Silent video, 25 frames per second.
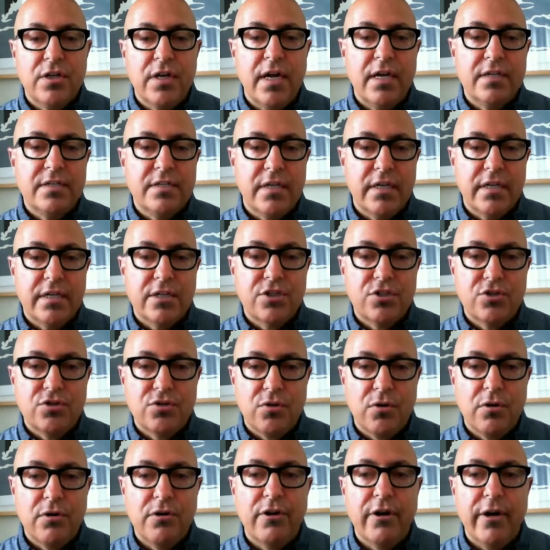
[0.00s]
has an
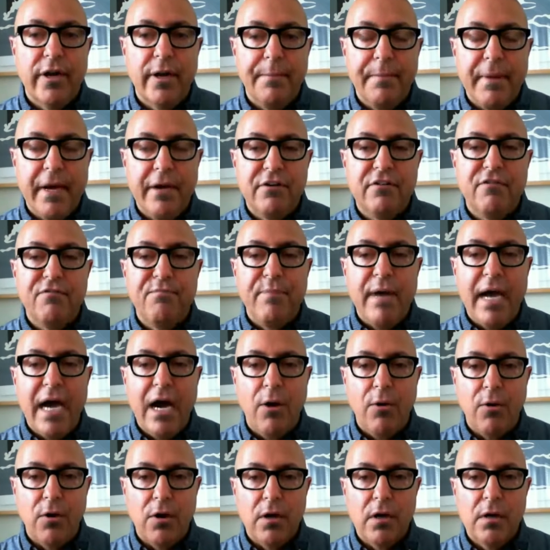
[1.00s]
extraordinary amount of
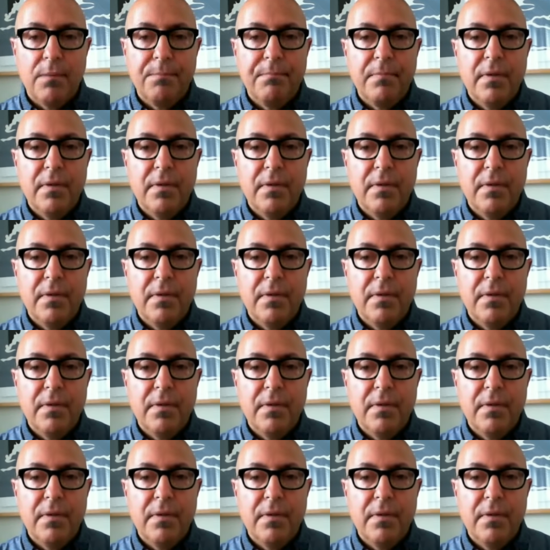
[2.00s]
power